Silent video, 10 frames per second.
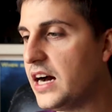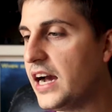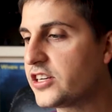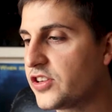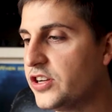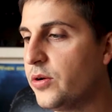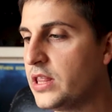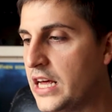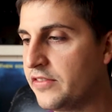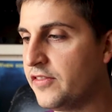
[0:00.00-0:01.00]
I actually know a
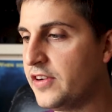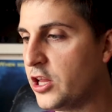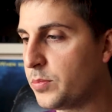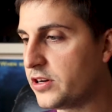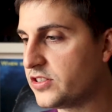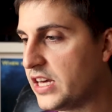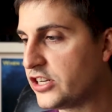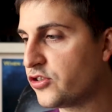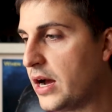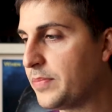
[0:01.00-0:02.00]
lot of developers that
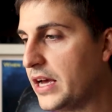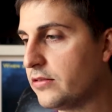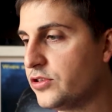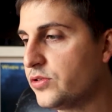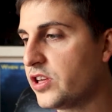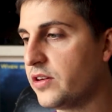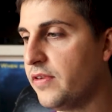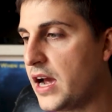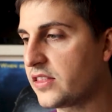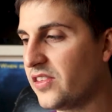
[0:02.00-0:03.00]
dropped out due to the
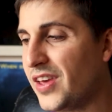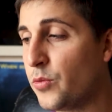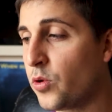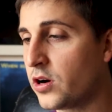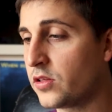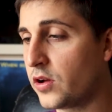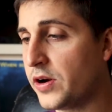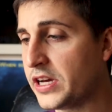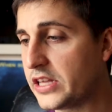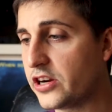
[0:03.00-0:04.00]
fact that they weren't
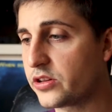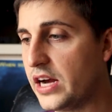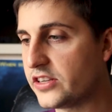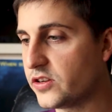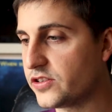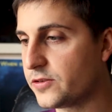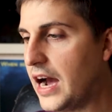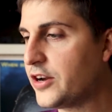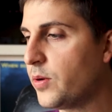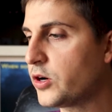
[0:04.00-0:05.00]
learning in their classes.
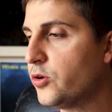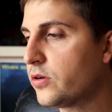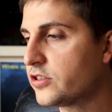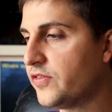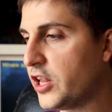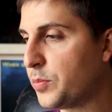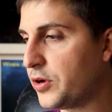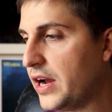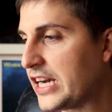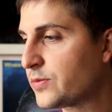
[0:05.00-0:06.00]
I know a Google
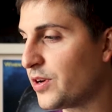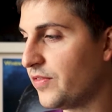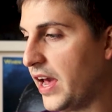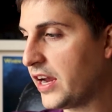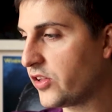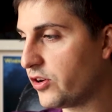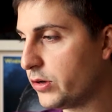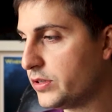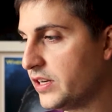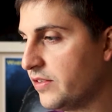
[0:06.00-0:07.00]
developer expert of Angular
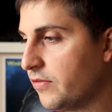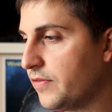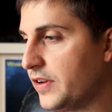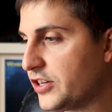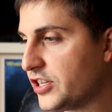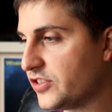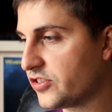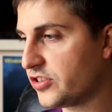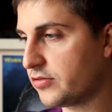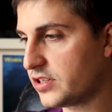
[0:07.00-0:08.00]
who didn't even finish his
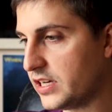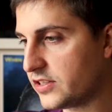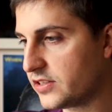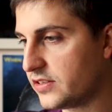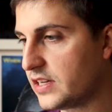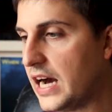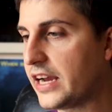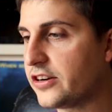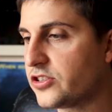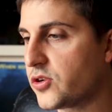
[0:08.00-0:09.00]
associates. I
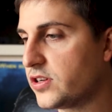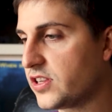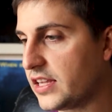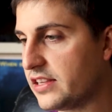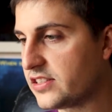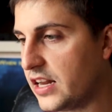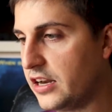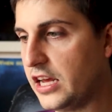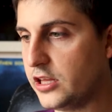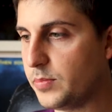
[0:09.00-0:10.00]
hear stories like this on a
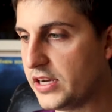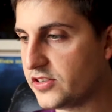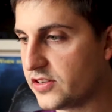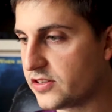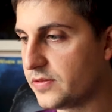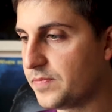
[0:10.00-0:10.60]
daily basis.